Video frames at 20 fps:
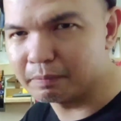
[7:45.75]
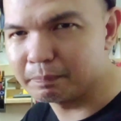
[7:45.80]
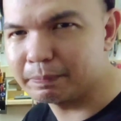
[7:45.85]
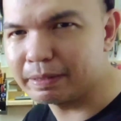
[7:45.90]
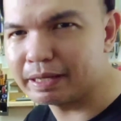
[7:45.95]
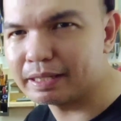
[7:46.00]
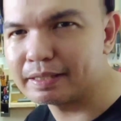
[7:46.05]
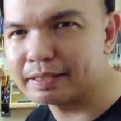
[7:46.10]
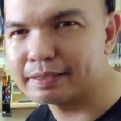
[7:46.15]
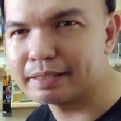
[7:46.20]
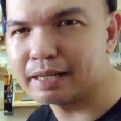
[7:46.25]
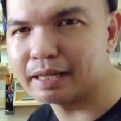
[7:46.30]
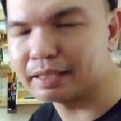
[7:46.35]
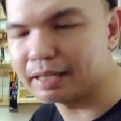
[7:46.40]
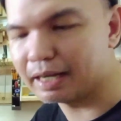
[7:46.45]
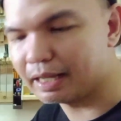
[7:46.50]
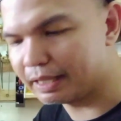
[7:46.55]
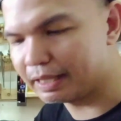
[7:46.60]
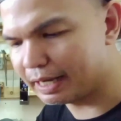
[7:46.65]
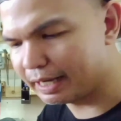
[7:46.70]
plate is not
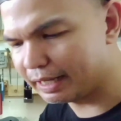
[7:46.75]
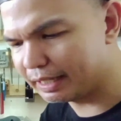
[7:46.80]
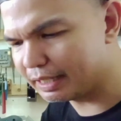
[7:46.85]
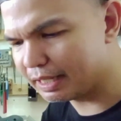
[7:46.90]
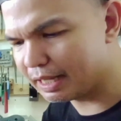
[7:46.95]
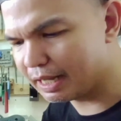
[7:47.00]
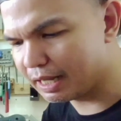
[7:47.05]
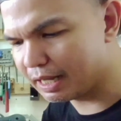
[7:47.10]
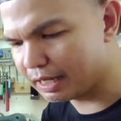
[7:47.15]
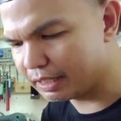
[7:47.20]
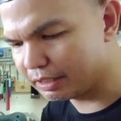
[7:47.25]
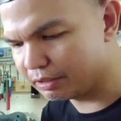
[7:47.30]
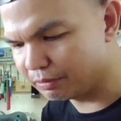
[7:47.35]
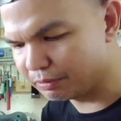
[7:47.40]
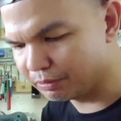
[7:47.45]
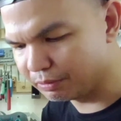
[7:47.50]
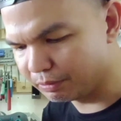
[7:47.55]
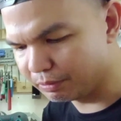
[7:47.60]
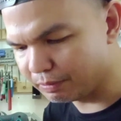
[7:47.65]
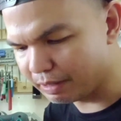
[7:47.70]
aligned. I
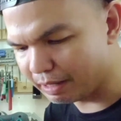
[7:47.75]
don't know.